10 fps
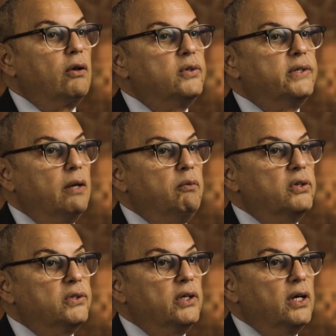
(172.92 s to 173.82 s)
Lusail
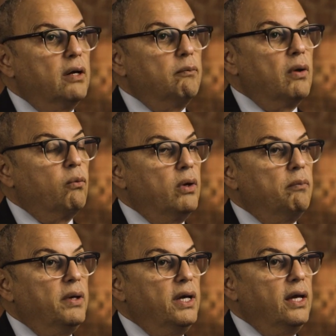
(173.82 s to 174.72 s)
Museum will
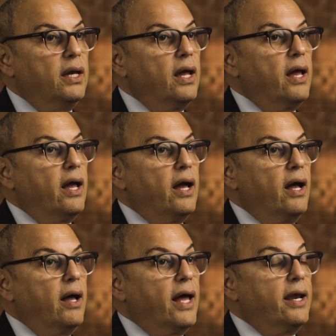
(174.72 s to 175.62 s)
be
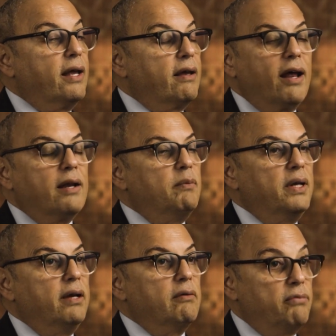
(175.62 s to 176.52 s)
an
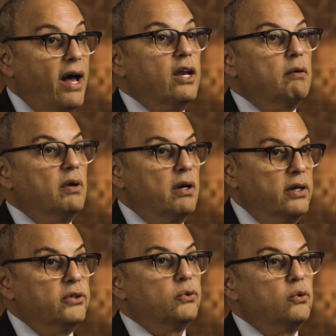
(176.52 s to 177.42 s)
incredibly valuable
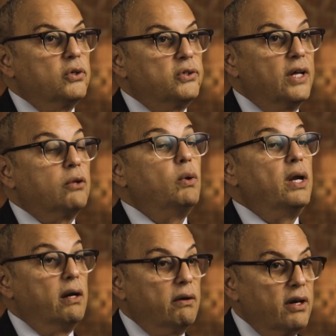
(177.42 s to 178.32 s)
resource that will
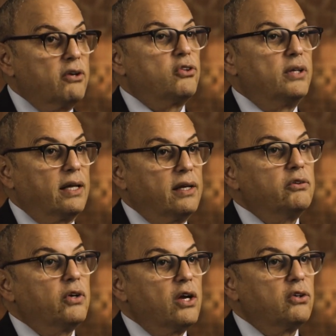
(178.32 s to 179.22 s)
enrich that
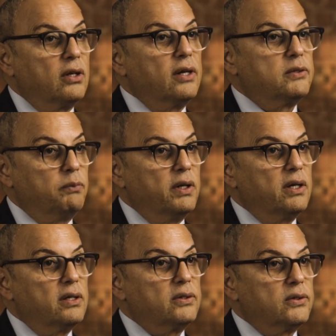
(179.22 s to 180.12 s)
educational
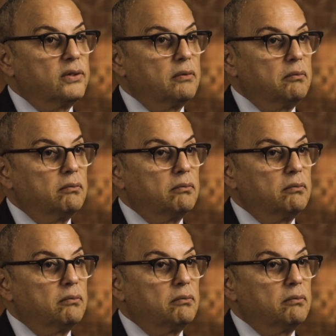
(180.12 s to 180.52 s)
experience.